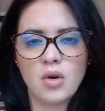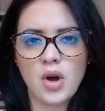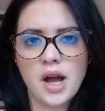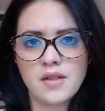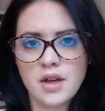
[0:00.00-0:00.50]

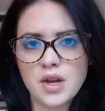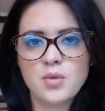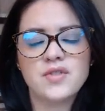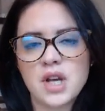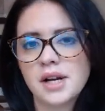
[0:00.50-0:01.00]
I think
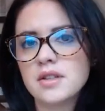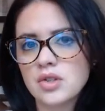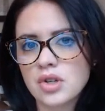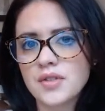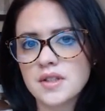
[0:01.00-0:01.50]
we've done a
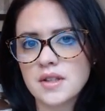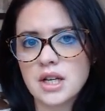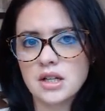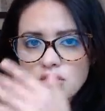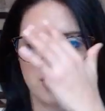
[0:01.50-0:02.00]
disservice in the
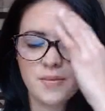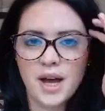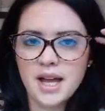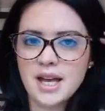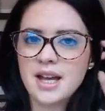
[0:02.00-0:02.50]
industry
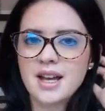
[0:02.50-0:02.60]
by